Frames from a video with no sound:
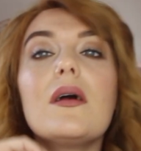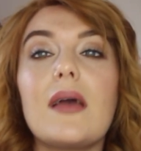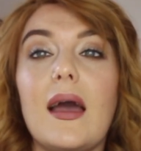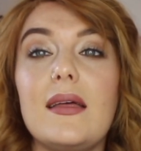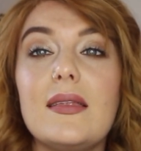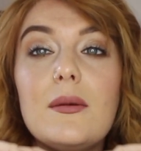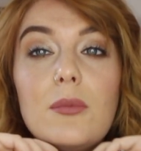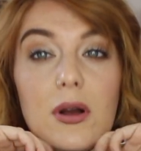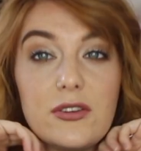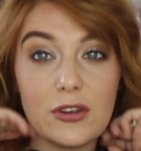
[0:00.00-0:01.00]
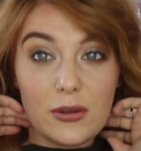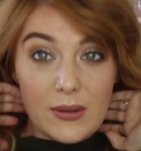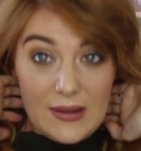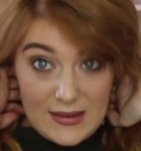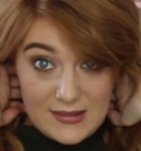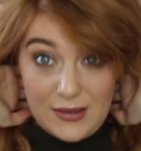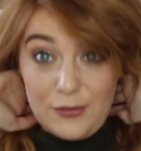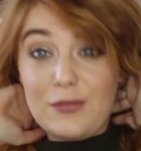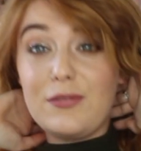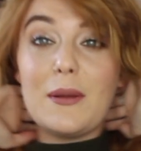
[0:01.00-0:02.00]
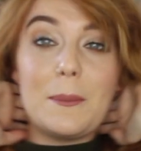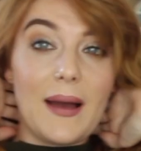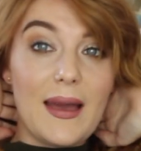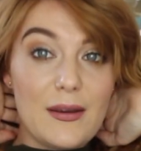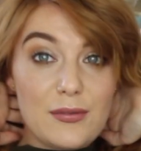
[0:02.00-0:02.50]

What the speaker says: Okay, then what I do is I flip my hair